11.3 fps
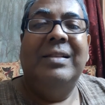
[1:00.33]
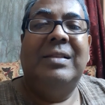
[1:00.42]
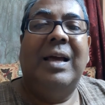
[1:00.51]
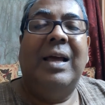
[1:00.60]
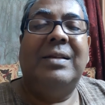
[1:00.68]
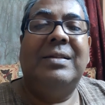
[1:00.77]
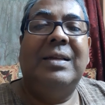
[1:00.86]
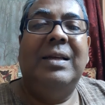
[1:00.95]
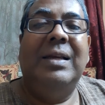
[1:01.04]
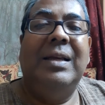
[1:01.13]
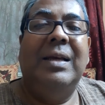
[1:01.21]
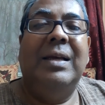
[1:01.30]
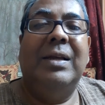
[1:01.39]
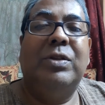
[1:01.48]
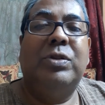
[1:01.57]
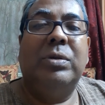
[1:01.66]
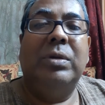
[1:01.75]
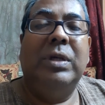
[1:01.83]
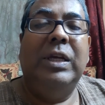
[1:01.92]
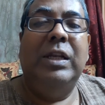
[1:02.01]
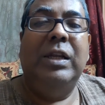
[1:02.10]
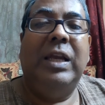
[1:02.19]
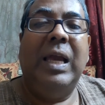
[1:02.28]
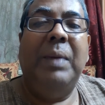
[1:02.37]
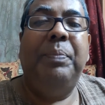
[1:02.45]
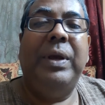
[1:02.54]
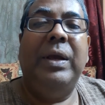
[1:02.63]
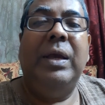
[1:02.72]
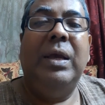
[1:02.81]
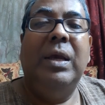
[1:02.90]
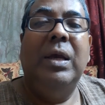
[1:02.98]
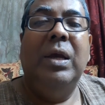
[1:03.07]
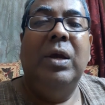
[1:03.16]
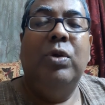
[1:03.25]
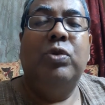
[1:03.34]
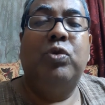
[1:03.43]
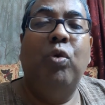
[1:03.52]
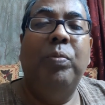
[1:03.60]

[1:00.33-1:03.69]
that in KP so